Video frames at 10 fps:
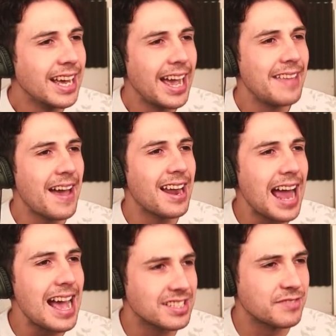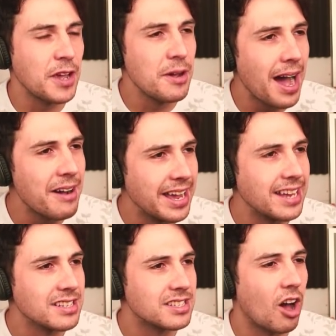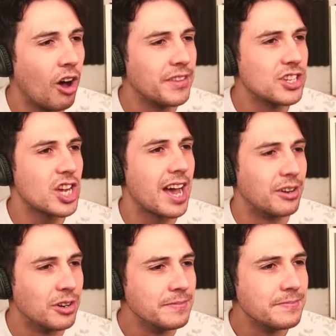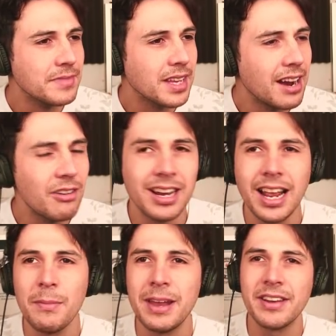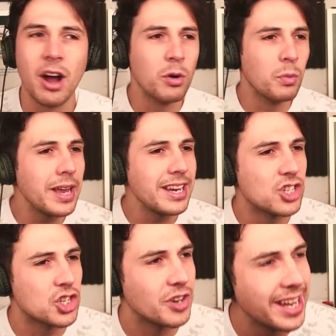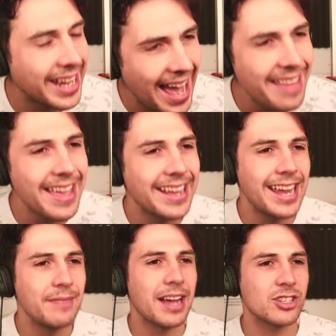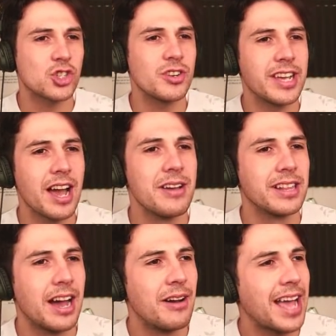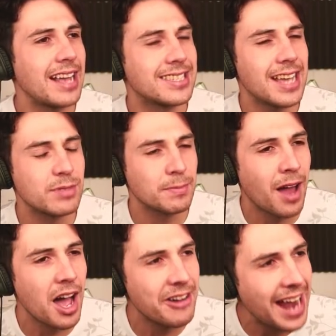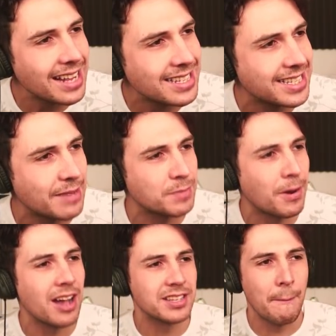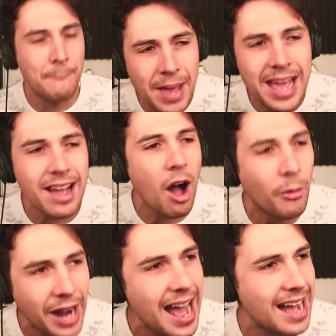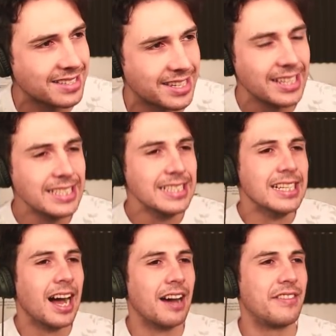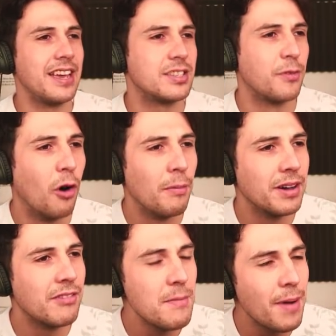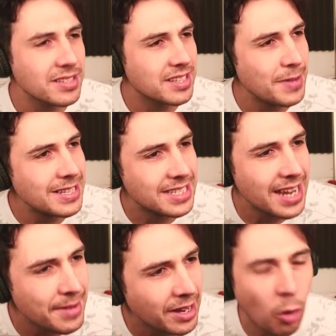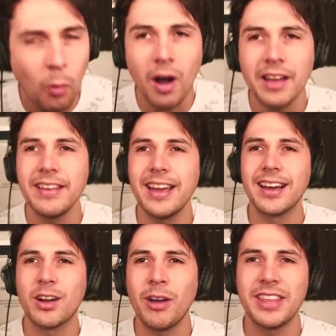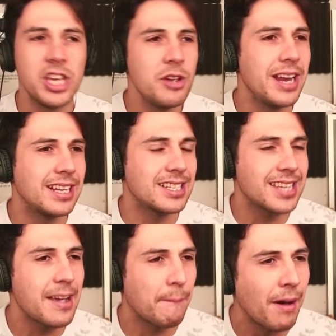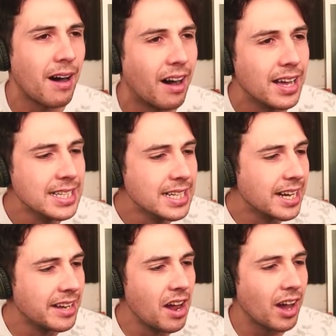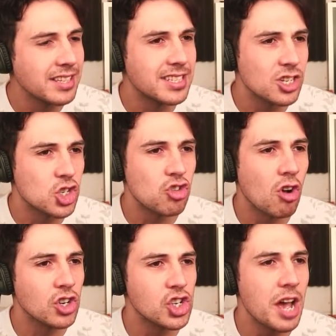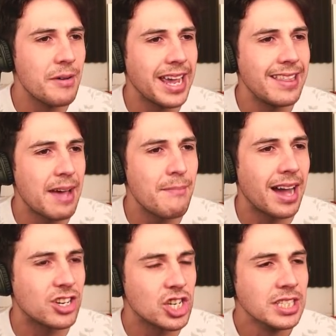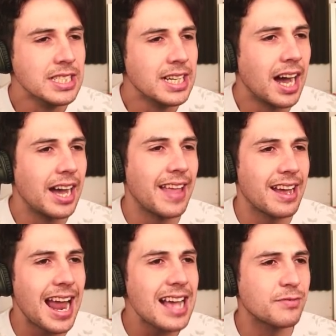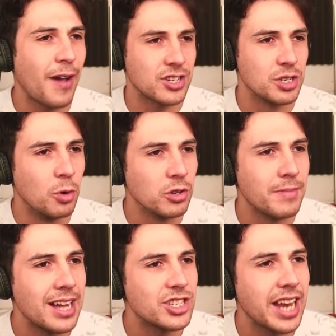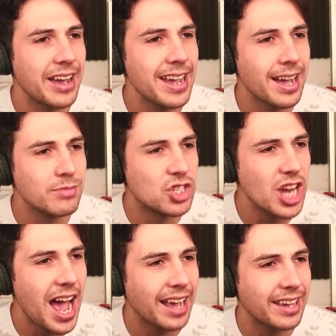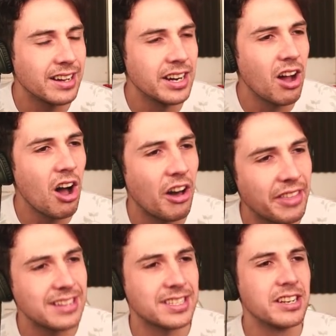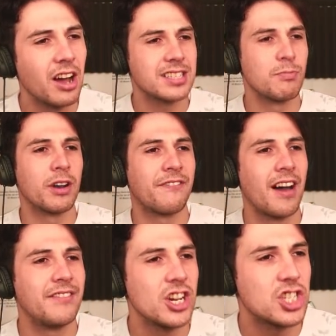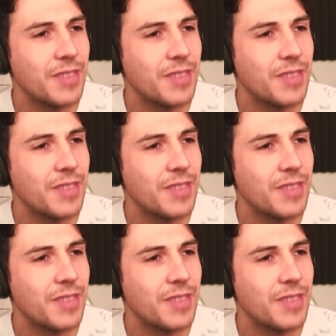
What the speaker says: in their last few outings on the channel. They're on a little bit of an old winning streak. Can they keep that streak going though against Septiplier and AntiSeptiplier? It's a big old ask of these four, but Robust have been seeming quite the unit to take apart. A nice strong showing in their match, in their last Faction Wars match. And now here comes Jack, and there's a nice modified version